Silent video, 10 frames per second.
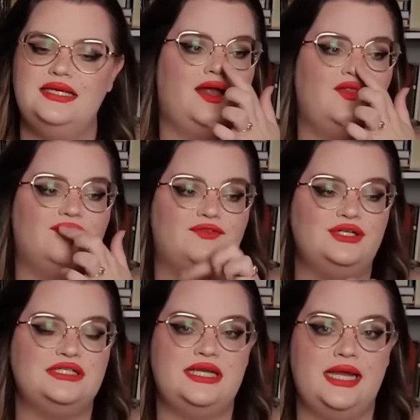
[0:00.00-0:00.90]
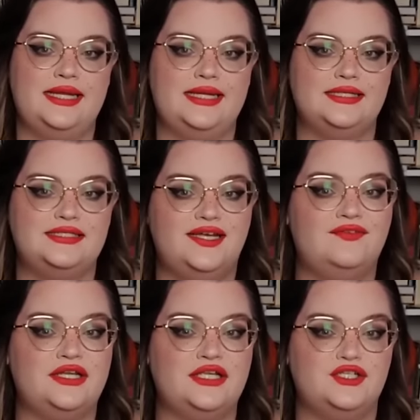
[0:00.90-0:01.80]
And on the first night,
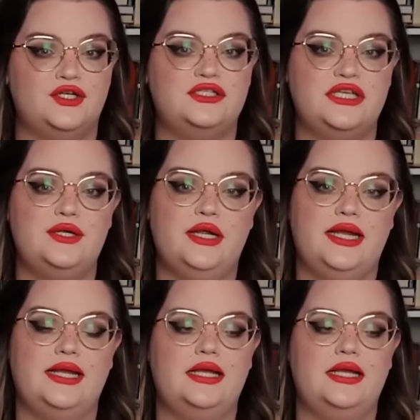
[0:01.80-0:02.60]
Stephanie starts hearing